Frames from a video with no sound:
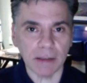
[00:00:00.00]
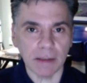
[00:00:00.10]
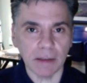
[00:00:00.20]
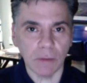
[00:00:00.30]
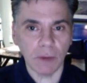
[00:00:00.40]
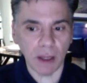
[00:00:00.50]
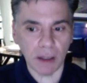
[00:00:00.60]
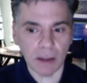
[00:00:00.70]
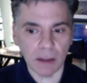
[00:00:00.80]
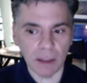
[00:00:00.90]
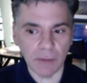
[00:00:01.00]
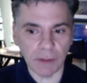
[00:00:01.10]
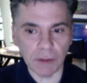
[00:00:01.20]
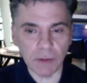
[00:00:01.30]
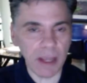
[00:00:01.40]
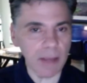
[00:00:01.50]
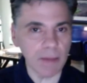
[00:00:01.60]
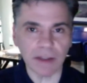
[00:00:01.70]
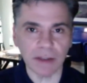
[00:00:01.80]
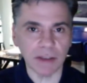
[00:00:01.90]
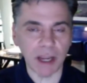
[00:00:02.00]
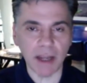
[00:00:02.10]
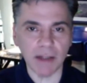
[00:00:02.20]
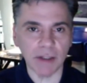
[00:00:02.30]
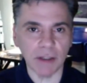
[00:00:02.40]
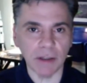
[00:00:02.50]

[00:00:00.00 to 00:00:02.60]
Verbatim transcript: Well, if the new name isn't changing,